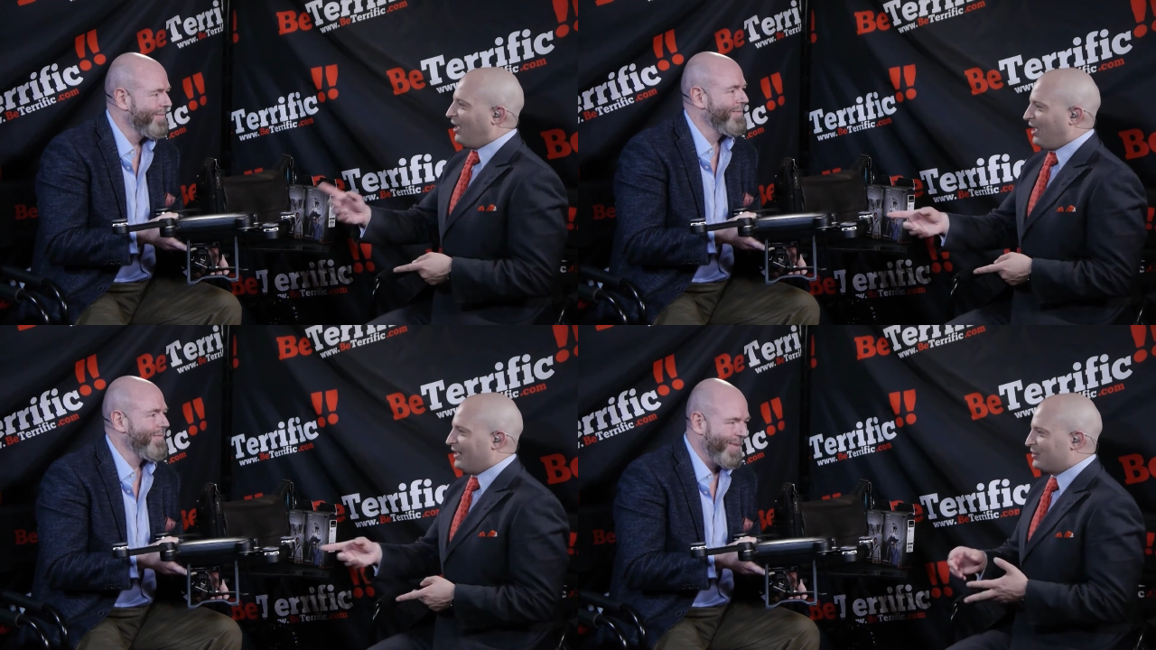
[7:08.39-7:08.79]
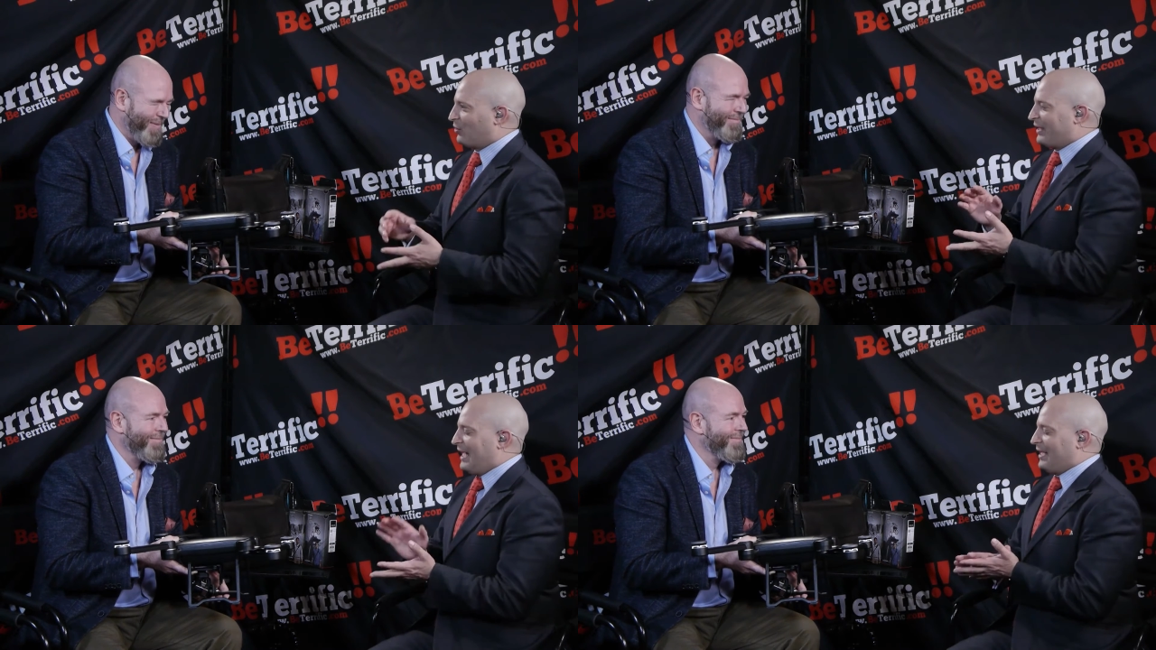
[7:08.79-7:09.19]
Speaker 1: All right, so
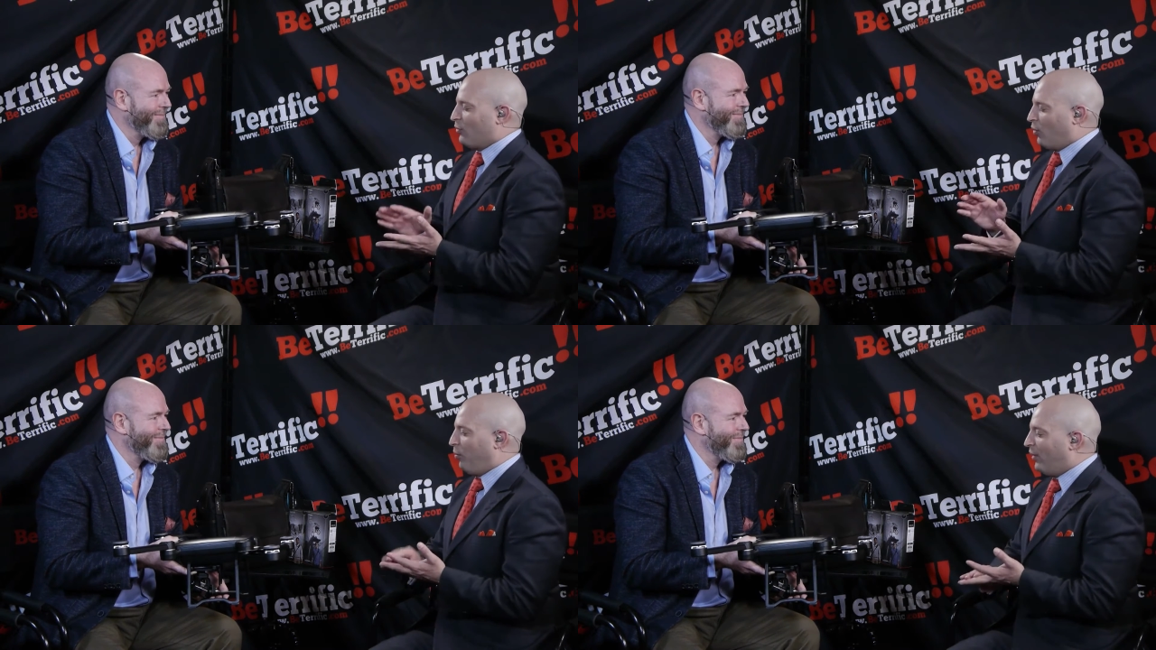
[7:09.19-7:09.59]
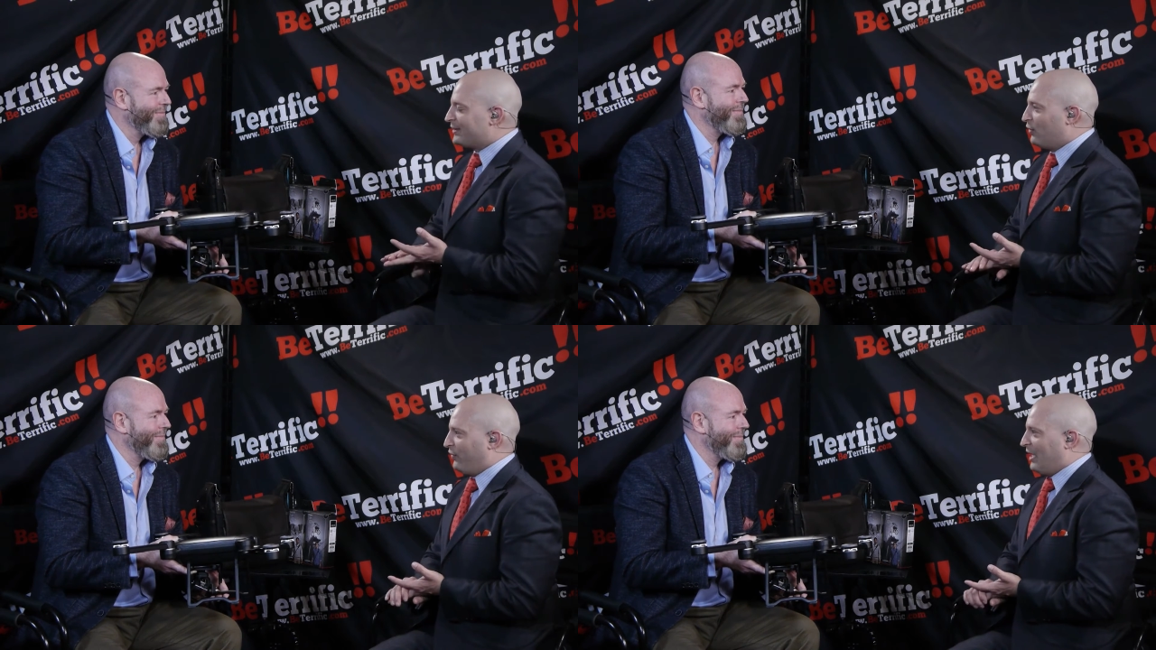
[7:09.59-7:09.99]
we got it.
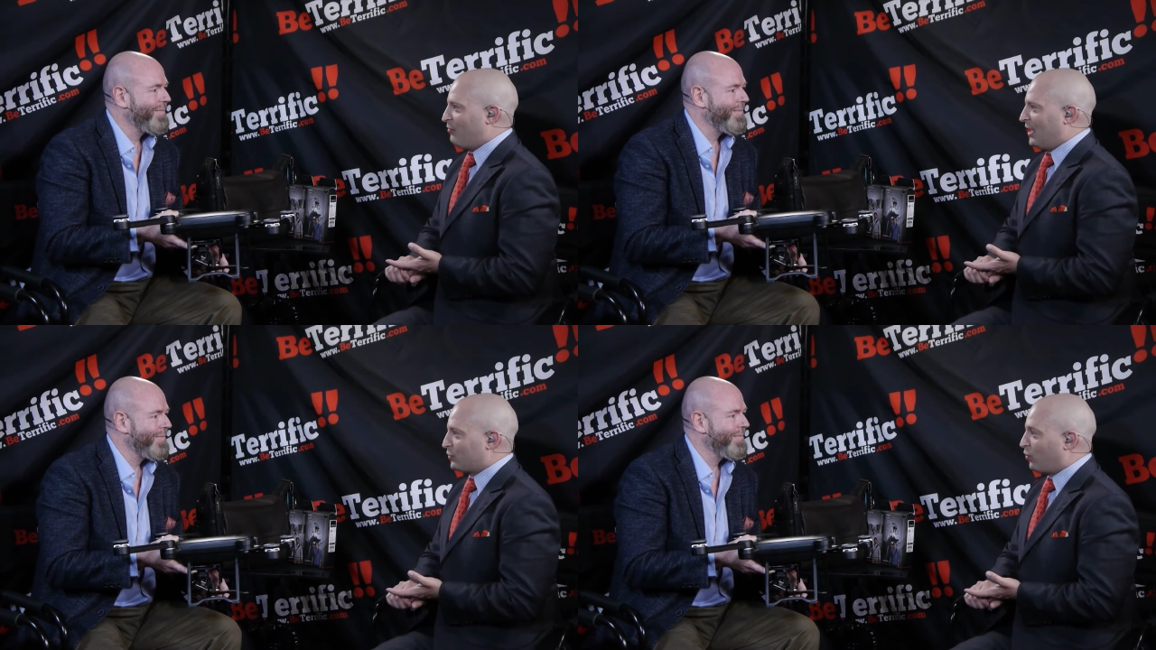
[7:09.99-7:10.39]
1.25 miles,